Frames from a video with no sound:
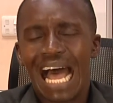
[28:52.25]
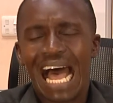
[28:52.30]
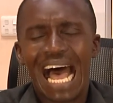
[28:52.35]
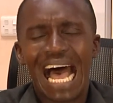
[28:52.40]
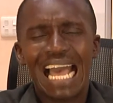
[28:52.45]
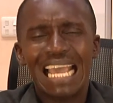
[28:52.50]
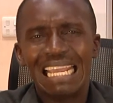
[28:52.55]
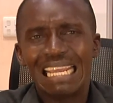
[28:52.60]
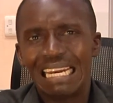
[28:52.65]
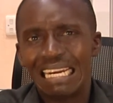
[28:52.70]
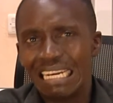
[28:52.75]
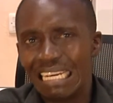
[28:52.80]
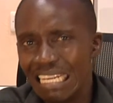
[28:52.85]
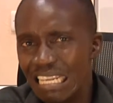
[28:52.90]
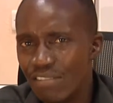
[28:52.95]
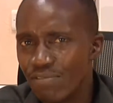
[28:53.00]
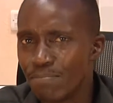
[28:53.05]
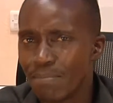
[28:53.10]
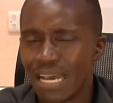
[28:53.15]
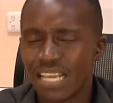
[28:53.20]
I
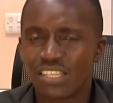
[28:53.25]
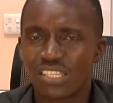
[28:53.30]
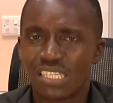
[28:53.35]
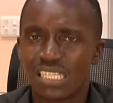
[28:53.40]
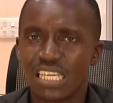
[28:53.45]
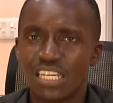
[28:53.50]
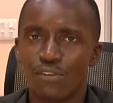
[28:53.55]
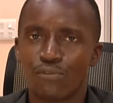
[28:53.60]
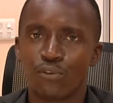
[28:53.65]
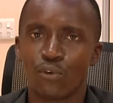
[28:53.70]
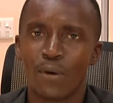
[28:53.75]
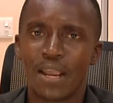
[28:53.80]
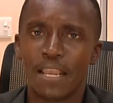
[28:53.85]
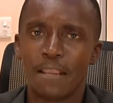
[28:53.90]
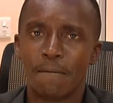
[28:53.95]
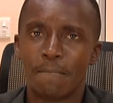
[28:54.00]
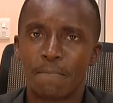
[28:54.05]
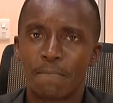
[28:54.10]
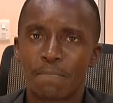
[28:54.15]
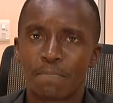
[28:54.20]
leave my sinful
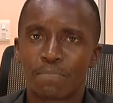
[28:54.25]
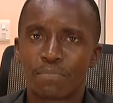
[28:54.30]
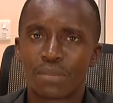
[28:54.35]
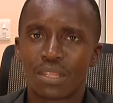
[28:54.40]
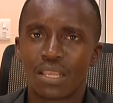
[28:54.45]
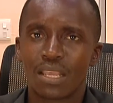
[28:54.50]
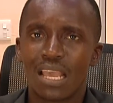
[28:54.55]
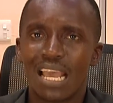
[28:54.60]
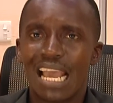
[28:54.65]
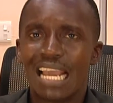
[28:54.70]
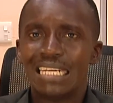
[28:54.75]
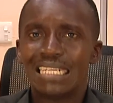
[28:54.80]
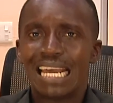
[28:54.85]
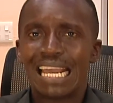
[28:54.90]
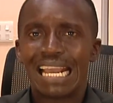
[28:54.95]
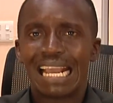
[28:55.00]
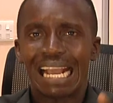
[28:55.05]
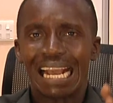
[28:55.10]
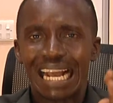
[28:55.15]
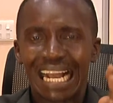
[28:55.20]
way and
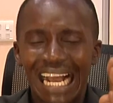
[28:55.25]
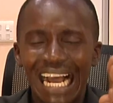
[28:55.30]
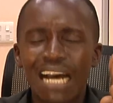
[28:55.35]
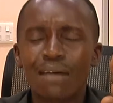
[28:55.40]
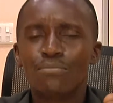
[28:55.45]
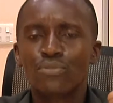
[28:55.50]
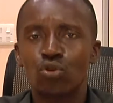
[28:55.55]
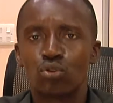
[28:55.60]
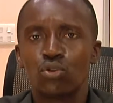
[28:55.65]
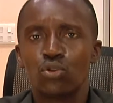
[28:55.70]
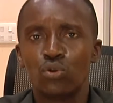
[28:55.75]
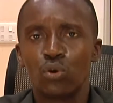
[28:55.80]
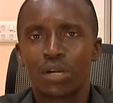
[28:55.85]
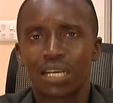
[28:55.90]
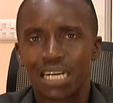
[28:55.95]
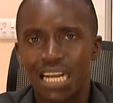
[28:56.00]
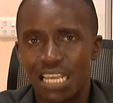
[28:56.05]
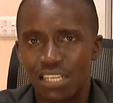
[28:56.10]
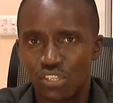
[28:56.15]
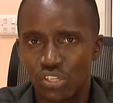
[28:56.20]
I come to you,
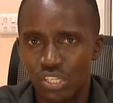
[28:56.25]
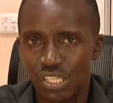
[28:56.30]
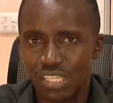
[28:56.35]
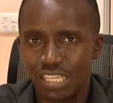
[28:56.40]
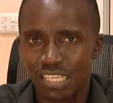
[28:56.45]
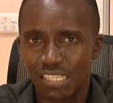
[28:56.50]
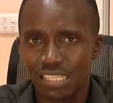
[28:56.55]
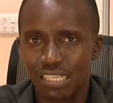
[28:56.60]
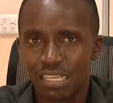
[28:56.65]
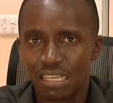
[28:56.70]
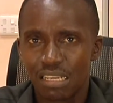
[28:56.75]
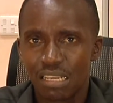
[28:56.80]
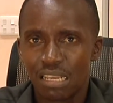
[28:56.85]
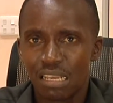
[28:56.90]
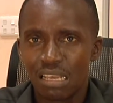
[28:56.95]
Christ Jesus,